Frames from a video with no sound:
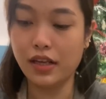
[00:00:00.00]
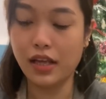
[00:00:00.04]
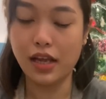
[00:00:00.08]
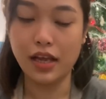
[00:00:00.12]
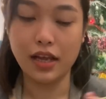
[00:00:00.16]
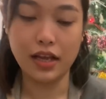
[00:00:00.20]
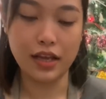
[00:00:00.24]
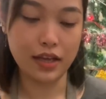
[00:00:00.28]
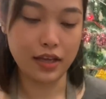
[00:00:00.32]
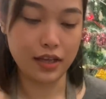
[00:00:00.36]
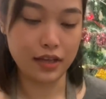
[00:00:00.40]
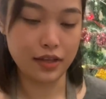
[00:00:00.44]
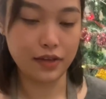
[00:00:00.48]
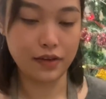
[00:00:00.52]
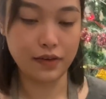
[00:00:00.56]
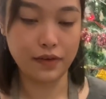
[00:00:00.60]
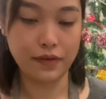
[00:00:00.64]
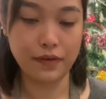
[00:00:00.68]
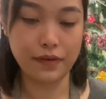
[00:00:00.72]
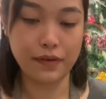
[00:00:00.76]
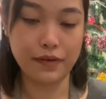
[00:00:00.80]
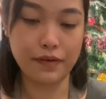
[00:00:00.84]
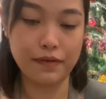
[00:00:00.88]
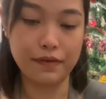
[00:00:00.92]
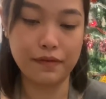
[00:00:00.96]
And
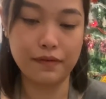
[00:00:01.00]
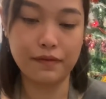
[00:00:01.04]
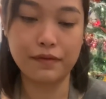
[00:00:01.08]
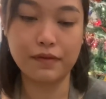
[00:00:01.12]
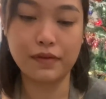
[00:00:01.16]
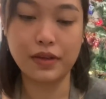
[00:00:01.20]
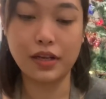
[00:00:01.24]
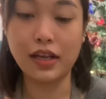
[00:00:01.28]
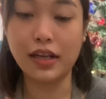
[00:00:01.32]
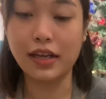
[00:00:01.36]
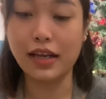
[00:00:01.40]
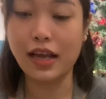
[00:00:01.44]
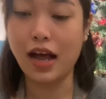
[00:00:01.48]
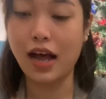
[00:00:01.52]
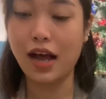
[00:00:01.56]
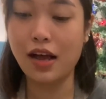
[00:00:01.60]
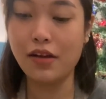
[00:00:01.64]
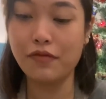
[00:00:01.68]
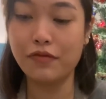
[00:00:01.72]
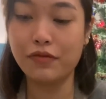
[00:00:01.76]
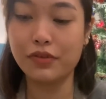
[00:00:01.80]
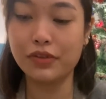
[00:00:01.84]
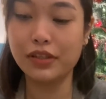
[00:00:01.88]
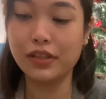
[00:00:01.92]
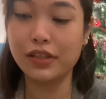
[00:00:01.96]
like,
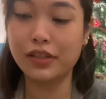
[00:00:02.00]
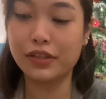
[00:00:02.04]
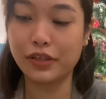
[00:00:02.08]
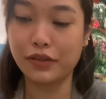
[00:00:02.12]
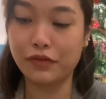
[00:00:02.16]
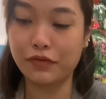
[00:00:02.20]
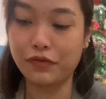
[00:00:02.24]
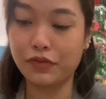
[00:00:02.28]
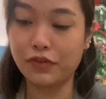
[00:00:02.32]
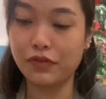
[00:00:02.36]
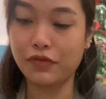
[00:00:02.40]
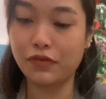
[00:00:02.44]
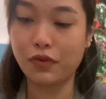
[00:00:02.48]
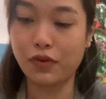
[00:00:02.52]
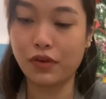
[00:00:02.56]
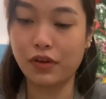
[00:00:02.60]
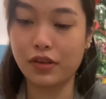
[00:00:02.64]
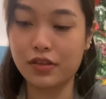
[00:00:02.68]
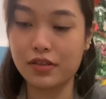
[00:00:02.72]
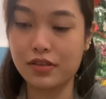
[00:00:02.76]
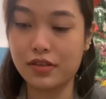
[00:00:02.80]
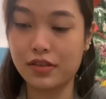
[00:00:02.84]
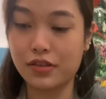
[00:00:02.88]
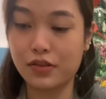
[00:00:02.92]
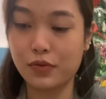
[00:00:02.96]
I'm very grateful for
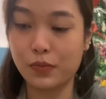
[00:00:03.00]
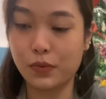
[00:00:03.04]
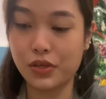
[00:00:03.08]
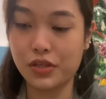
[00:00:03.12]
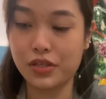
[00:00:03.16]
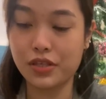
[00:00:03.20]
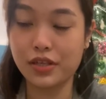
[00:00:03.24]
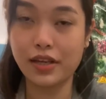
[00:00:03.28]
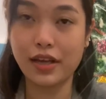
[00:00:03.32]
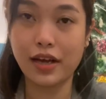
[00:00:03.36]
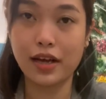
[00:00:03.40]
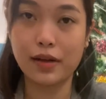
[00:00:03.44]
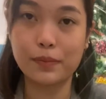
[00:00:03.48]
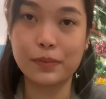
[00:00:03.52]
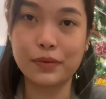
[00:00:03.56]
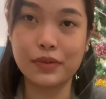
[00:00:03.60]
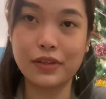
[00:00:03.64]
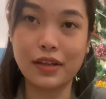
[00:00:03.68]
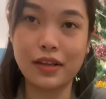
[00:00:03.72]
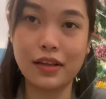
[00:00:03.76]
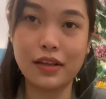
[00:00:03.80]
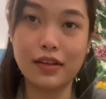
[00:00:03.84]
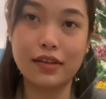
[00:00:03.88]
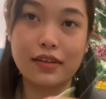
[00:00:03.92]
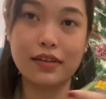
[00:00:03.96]
the situation
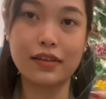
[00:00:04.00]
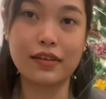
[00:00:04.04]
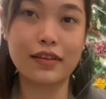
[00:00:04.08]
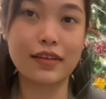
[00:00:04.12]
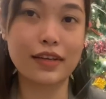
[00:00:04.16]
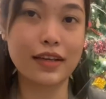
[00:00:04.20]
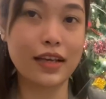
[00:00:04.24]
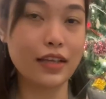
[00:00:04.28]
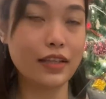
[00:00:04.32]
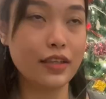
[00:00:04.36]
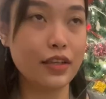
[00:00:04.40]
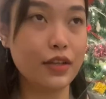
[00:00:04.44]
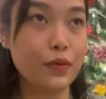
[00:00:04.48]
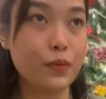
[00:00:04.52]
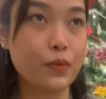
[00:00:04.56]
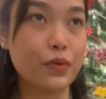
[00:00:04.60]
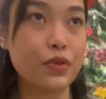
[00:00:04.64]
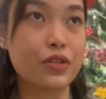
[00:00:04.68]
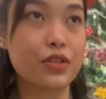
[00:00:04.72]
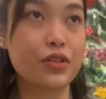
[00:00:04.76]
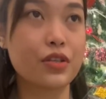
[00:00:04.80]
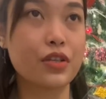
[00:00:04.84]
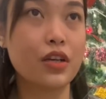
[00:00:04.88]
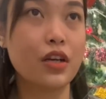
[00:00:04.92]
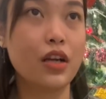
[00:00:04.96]
happened. And Kenny
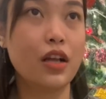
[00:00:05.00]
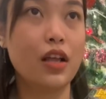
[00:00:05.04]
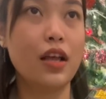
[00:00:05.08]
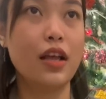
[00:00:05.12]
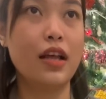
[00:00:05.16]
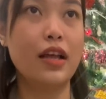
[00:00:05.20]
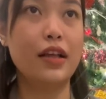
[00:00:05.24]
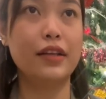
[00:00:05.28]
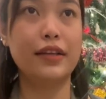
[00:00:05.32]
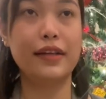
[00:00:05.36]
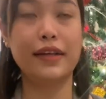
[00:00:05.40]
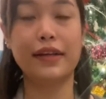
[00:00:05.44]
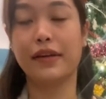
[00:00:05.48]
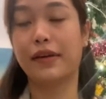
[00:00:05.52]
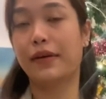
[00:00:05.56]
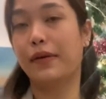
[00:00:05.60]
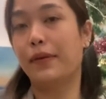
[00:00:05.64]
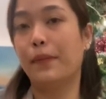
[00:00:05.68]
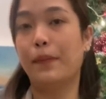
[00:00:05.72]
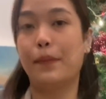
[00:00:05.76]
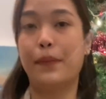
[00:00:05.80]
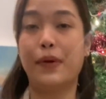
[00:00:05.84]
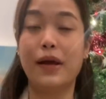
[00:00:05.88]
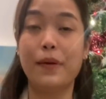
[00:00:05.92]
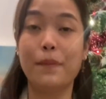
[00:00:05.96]
was they
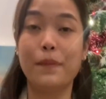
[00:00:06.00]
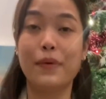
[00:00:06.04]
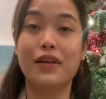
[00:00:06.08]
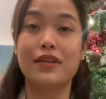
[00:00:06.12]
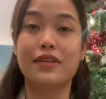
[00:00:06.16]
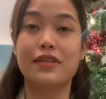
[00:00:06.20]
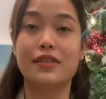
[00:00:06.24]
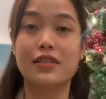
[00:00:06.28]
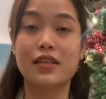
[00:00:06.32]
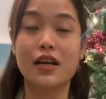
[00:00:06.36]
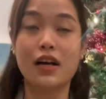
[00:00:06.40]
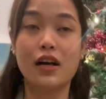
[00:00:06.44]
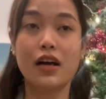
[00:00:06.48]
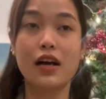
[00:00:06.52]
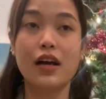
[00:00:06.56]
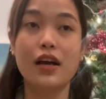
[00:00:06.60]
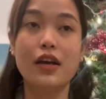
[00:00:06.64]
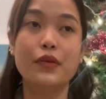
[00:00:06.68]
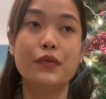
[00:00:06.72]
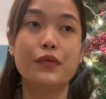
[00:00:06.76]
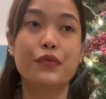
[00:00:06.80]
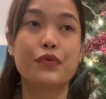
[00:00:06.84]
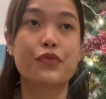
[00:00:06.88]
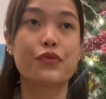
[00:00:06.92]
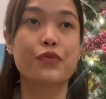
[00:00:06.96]
are by my
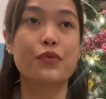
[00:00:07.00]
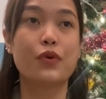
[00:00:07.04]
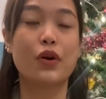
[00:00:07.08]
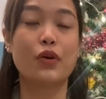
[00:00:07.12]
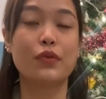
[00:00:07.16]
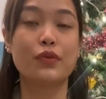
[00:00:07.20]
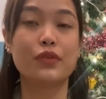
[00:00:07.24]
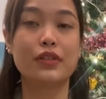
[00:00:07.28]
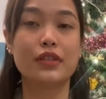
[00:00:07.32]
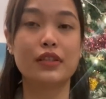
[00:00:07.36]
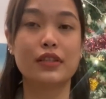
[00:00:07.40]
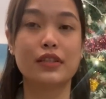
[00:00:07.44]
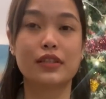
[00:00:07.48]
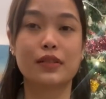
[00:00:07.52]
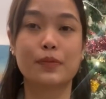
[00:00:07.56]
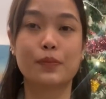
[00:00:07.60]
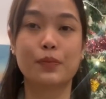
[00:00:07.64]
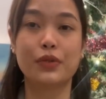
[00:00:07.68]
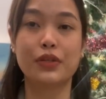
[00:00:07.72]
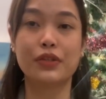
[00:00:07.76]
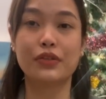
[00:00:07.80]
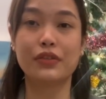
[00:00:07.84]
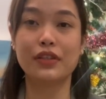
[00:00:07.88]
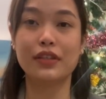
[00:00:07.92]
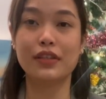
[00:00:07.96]
side throughout this
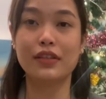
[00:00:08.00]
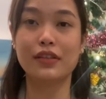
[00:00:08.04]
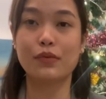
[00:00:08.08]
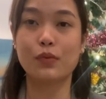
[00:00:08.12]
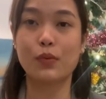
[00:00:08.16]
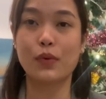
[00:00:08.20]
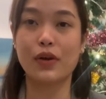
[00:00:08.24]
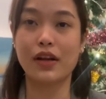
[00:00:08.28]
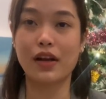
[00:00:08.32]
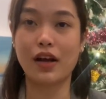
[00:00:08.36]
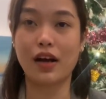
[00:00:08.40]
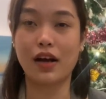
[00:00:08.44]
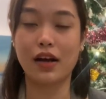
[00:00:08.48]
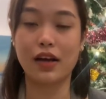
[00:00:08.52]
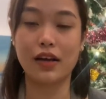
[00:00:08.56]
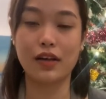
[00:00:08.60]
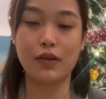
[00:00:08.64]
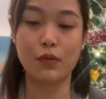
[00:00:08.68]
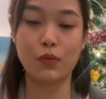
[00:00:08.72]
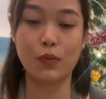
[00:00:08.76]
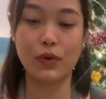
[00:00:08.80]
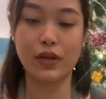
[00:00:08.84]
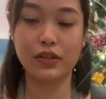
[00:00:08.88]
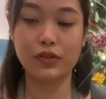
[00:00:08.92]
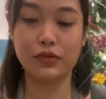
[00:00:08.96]
period when I
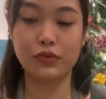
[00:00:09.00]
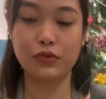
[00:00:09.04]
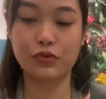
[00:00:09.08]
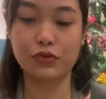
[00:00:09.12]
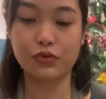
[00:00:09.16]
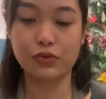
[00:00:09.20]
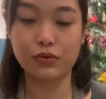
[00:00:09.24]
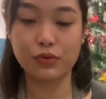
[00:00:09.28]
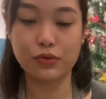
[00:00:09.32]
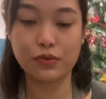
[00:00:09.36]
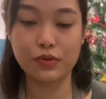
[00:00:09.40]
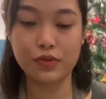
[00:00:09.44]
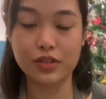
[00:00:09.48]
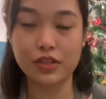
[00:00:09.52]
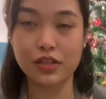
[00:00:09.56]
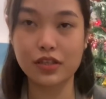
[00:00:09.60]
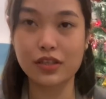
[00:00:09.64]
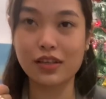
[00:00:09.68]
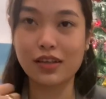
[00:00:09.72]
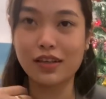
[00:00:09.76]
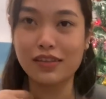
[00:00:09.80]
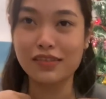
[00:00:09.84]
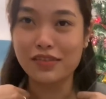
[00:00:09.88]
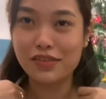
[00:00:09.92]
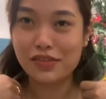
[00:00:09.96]
went through
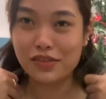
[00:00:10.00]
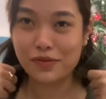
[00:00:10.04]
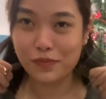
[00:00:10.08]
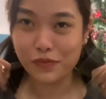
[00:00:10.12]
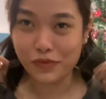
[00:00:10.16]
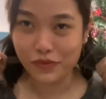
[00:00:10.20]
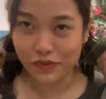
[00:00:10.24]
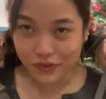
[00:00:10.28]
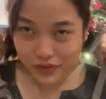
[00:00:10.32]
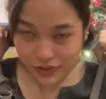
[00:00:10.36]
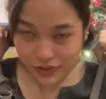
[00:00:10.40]
certain. I'll just remove